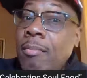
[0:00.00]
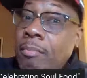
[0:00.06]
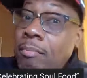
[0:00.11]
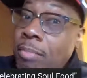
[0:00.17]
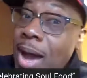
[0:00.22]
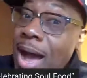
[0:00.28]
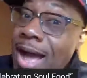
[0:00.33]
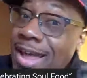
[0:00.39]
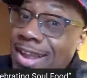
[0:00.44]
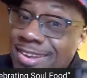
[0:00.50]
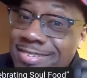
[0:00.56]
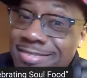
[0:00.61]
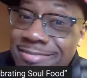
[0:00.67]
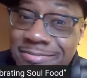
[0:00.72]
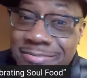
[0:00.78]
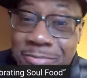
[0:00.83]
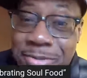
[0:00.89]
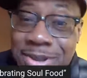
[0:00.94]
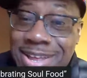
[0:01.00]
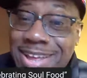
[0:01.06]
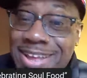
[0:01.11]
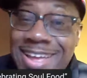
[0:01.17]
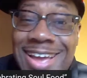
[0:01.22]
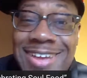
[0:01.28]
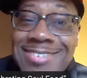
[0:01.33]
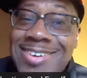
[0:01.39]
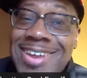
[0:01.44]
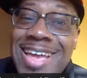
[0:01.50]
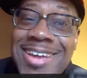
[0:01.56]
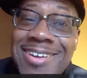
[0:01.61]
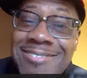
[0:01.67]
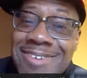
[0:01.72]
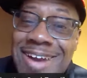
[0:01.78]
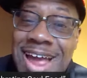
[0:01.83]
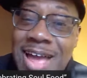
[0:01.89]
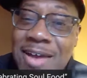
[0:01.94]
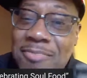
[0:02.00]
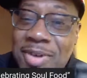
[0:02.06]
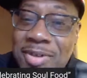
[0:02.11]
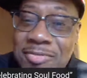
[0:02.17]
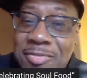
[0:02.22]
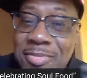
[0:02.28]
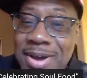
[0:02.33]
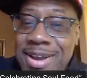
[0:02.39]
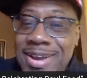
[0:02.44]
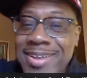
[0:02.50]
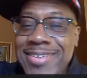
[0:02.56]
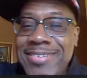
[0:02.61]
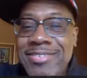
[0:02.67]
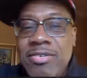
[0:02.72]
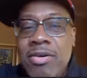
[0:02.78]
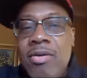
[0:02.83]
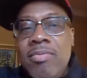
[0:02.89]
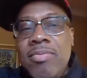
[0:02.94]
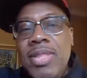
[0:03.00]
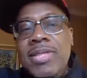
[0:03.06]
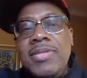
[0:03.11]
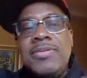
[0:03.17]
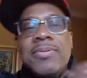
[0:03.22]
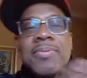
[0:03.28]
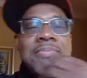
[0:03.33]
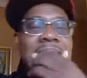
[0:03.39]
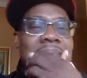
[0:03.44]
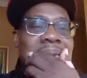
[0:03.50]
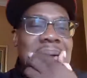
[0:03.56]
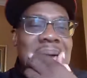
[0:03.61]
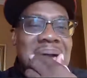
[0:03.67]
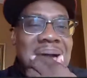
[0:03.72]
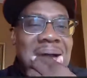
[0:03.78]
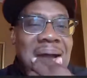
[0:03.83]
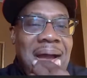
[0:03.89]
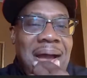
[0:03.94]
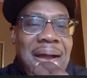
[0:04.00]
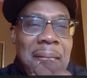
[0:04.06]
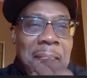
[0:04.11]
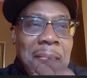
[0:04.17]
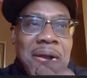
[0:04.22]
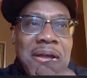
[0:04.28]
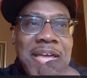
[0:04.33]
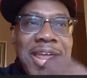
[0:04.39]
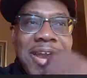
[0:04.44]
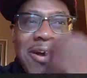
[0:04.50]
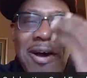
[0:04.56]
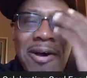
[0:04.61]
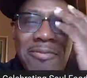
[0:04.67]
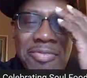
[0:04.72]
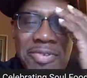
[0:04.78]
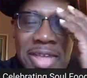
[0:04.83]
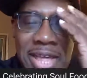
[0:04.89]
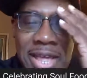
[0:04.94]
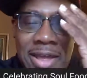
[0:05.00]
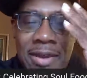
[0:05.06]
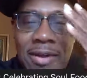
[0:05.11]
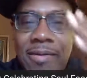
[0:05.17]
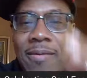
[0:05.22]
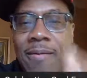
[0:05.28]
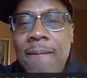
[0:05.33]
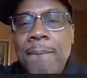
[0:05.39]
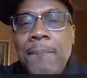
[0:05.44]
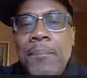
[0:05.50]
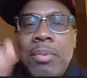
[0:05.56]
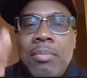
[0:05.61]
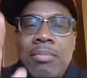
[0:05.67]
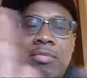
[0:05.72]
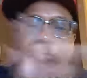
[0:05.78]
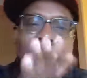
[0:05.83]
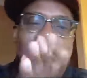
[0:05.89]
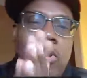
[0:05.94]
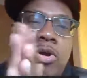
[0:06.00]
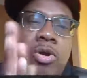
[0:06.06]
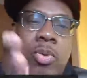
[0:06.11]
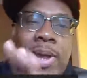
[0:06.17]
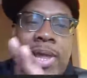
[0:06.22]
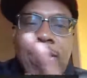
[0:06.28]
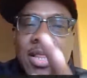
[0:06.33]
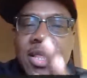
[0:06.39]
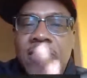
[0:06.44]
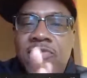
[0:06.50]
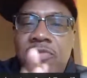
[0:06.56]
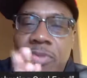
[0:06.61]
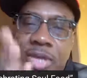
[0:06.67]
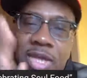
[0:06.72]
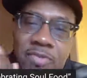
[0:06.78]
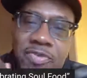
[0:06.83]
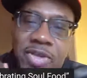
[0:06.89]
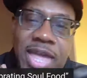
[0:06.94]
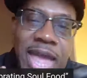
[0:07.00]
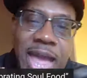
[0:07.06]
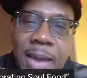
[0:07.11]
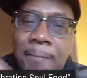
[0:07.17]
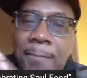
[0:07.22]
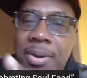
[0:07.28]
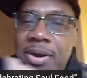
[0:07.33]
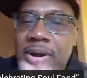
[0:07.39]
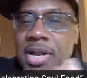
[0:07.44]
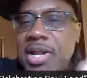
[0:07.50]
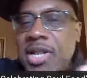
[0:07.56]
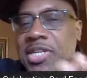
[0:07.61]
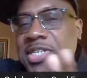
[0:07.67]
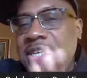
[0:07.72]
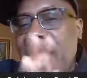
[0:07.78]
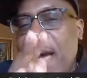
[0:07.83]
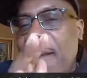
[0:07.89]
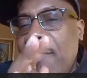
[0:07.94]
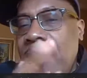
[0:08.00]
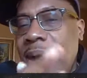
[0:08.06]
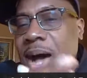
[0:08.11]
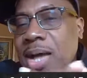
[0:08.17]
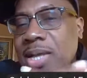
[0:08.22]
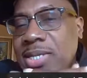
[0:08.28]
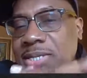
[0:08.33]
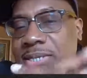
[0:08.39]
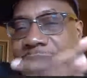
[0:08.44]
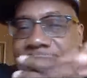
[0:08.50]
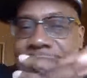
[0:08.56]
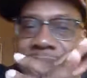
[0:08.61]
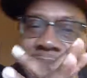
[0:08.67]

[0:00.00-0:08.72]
But we can catch that crab, everybody. So listen, I'm going to get off of here real quickly. If you can't, put it in the chat box.